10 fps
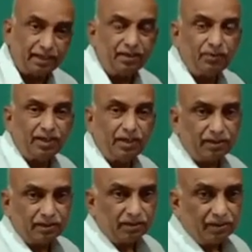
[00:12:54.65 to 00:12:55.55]
will
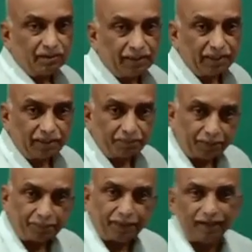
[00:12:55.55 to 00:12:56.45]
get
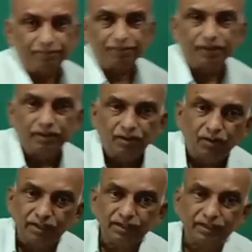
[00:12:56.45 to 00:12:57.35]
prepared, or
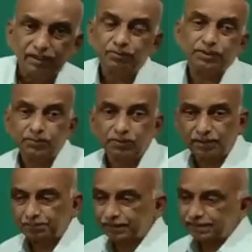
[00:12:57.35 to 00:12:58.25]
in other words, what
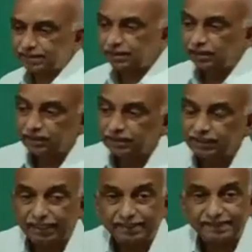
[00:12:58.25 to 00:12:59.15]
happens? The
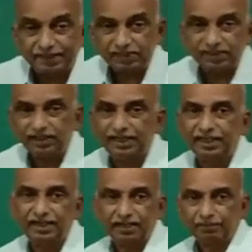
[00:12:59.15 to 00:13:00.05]
existing
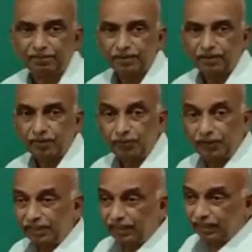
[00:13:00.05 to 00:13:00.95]
DNA will
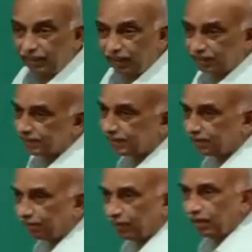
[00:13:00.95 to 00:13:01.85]
increase
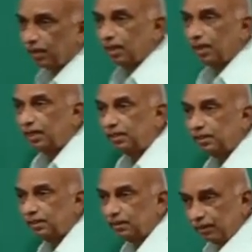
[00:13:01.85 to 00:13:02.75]
and
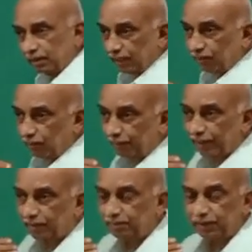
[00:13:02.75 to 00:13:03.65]
it will
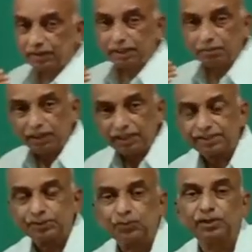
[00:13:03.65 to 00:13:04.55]
become double its
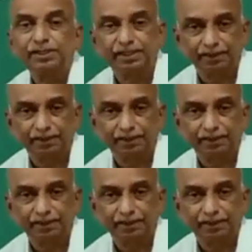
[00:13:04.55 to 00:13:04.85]
quantity.